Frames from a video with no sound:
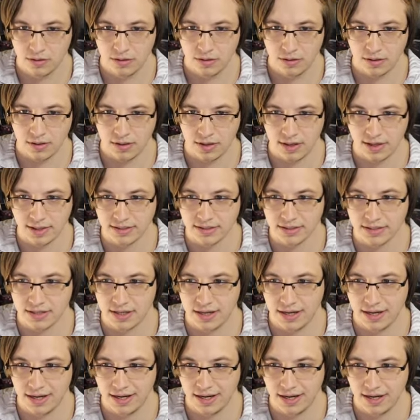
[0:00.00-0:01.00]
Nice,
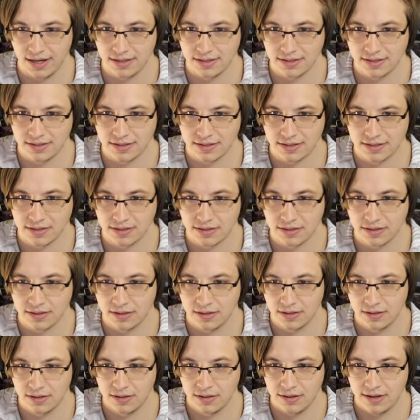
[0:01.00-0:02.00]
nice.
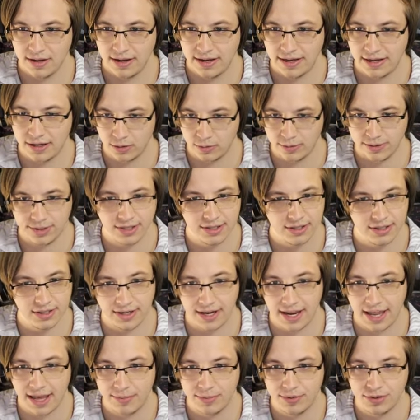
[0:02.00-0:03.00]
Heal when dealing
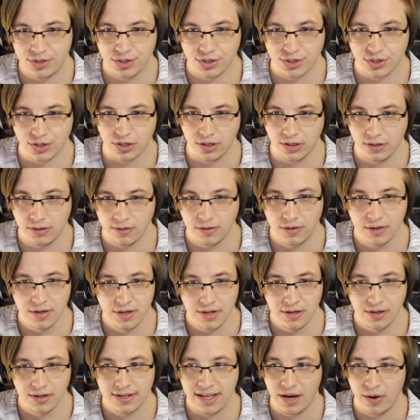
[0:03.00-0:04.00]
damage, sure.
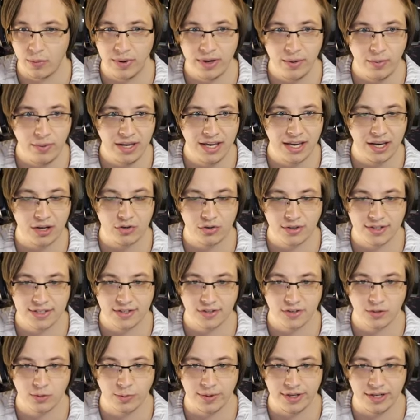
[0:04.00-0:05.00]
Yeah, we, we get
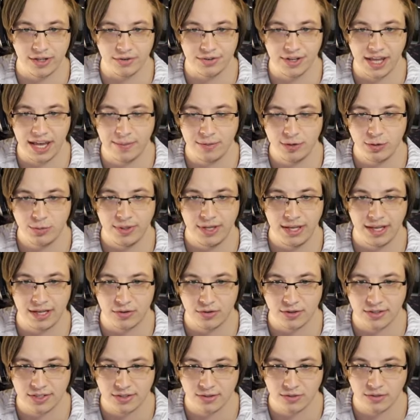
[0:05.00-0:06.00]
crystals when we deal damage. We get
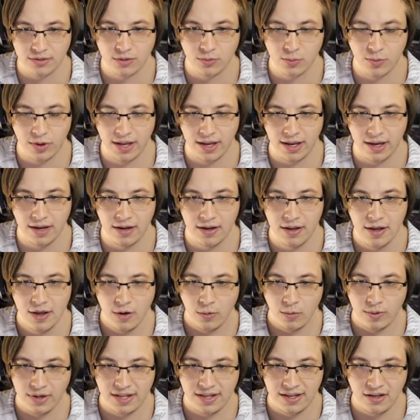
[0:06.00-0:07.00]
crystals when
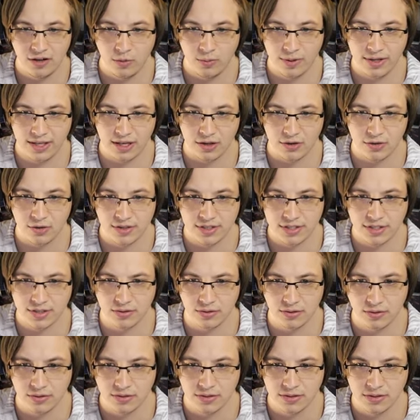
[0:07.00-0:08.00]
we heal. We get
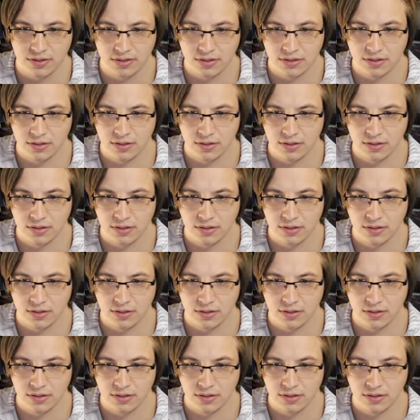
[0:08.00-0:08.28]
crystals.